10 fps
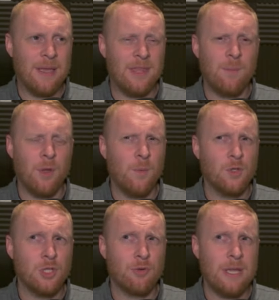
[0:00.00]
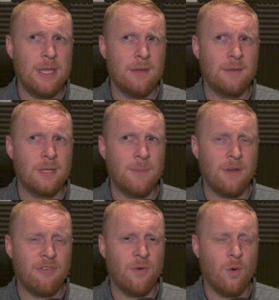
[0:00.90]
You think polymorph's three, deep
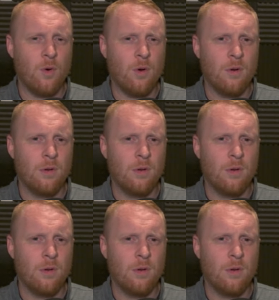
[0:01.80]
breath four,